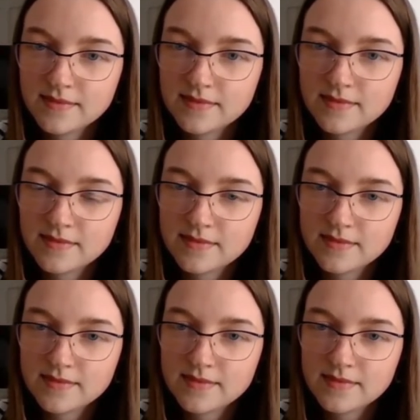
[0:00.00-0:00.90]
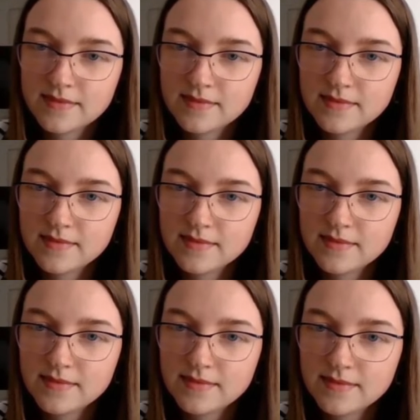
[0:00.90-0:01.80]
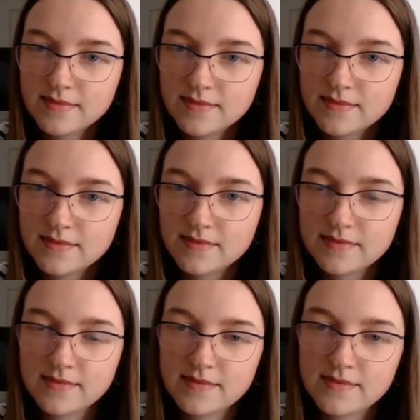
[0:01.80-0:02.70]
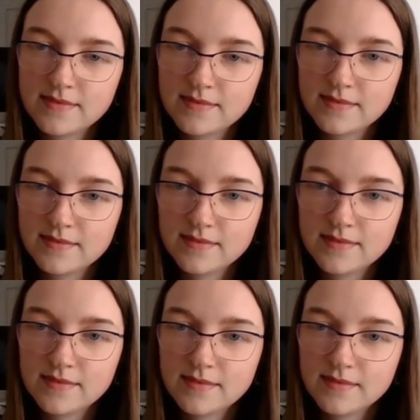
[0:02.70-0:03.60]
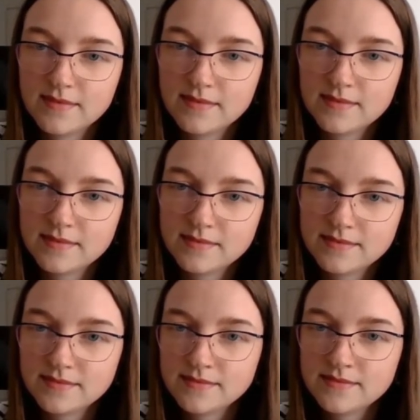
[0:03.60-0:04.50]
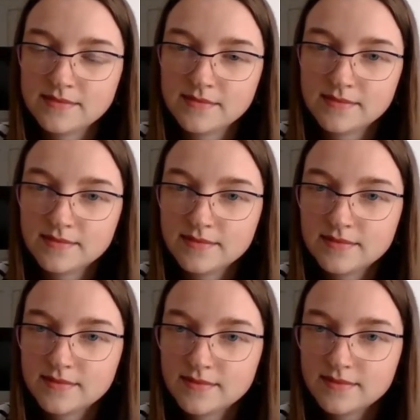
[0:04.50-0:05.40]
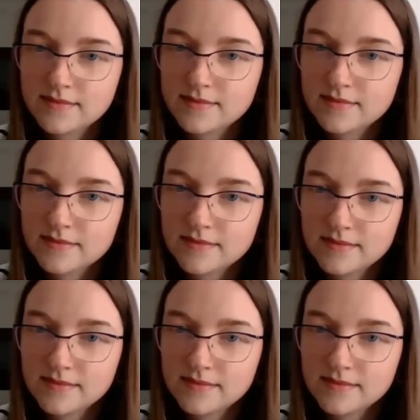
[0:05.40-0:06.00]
The person shown says nothing.